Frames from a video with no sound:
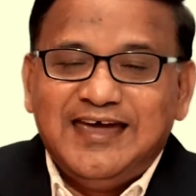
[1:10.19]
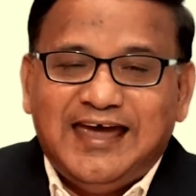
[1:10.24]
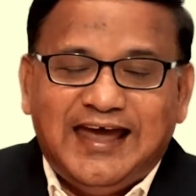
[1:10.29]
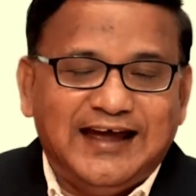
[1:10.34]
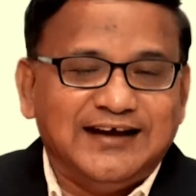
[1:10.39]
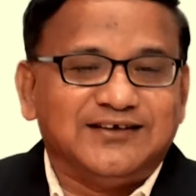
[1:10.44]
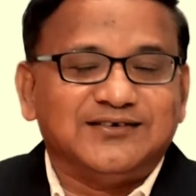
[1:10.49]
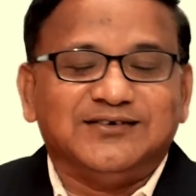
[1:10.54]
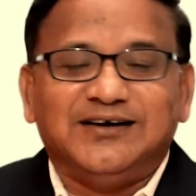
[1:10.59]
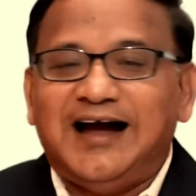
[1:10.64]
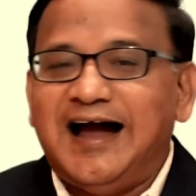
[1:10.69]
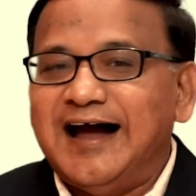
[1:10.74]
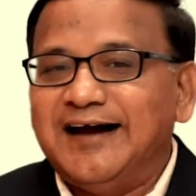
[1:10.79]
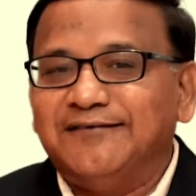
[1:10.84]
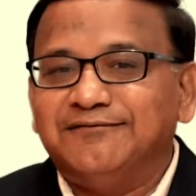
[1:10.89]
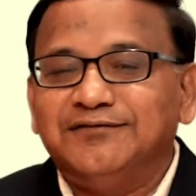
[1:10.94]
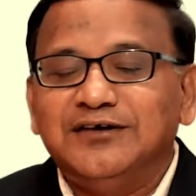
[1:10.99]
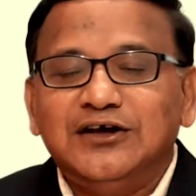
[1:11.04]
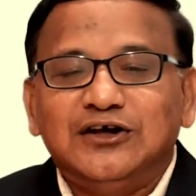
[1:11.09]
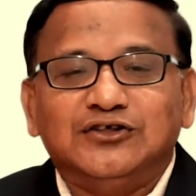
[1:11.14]
and to
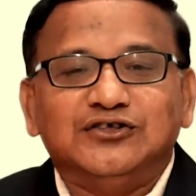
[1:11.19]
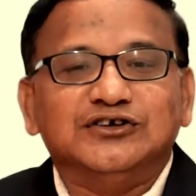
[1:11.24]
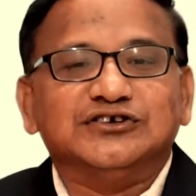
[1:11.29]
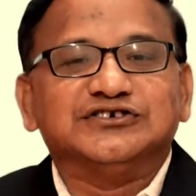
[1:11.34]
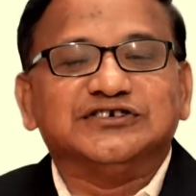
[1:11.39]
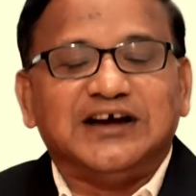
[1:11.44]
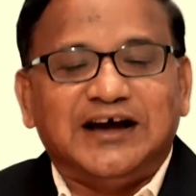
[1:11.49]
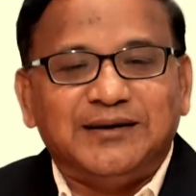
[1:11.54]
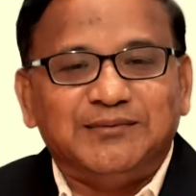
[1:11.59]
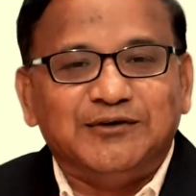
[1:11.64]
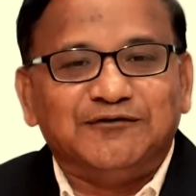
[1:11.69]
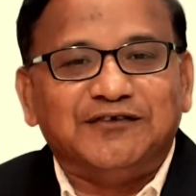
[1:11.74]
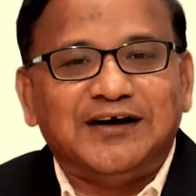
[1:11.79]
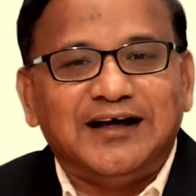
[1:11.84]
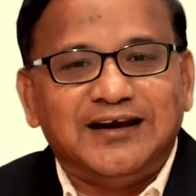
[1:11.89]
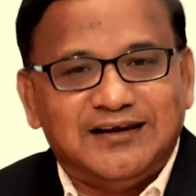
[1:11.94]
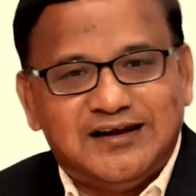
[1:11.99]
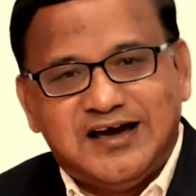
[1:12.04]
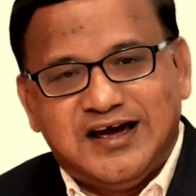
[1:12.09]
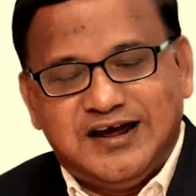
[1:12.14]
have the time of
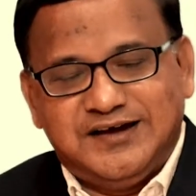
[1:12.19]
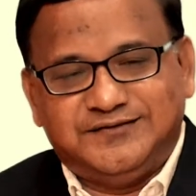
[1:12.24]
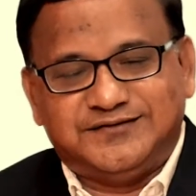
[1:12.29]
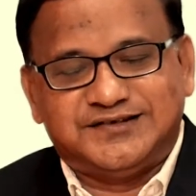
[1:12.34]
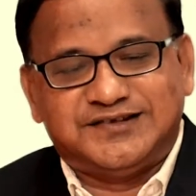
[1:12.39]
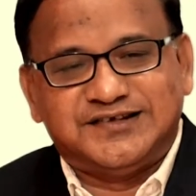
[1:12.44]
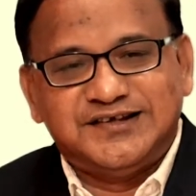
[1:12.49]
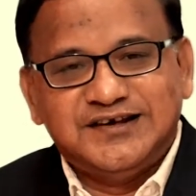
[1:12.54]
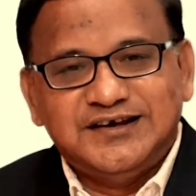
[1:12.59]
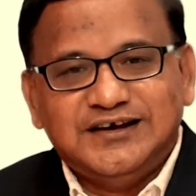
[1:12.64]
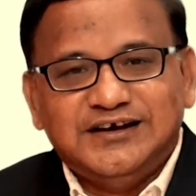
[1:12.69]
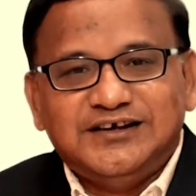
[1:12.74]
our lives.